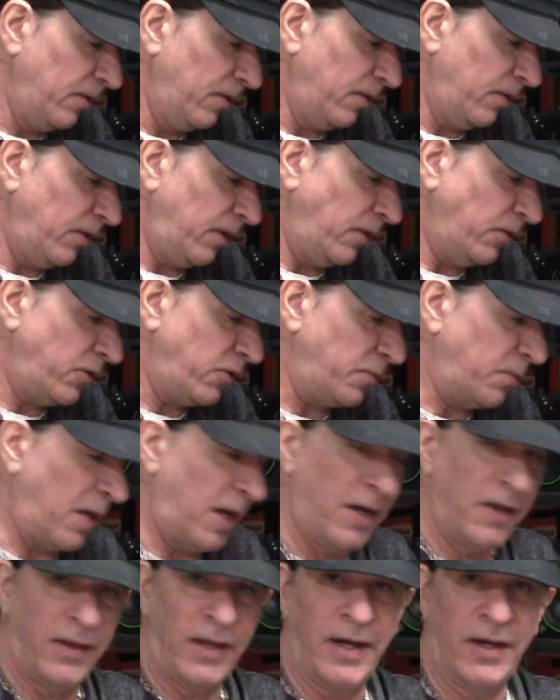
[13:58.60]
In
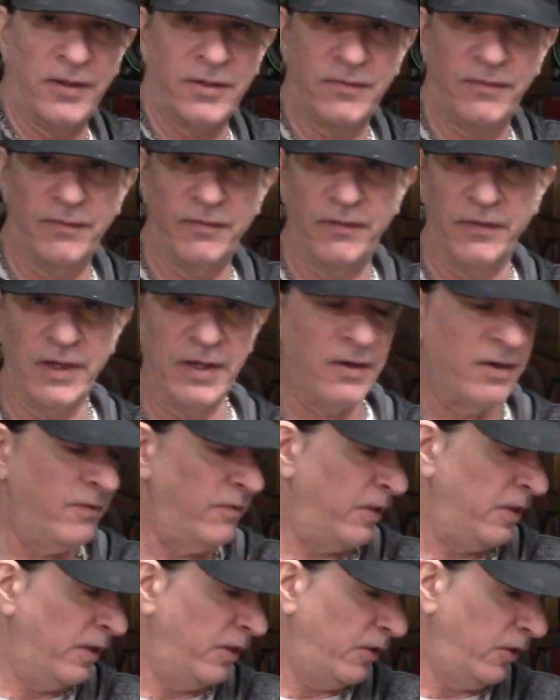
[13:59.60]
spite of that, it's very,
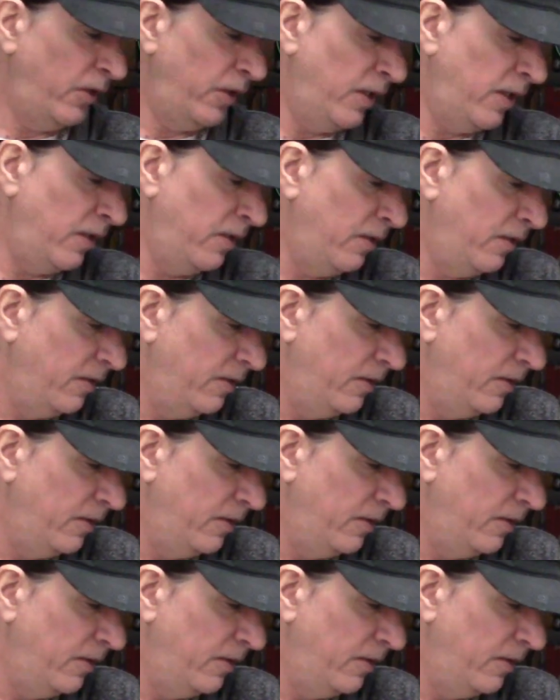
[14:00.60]
very clean.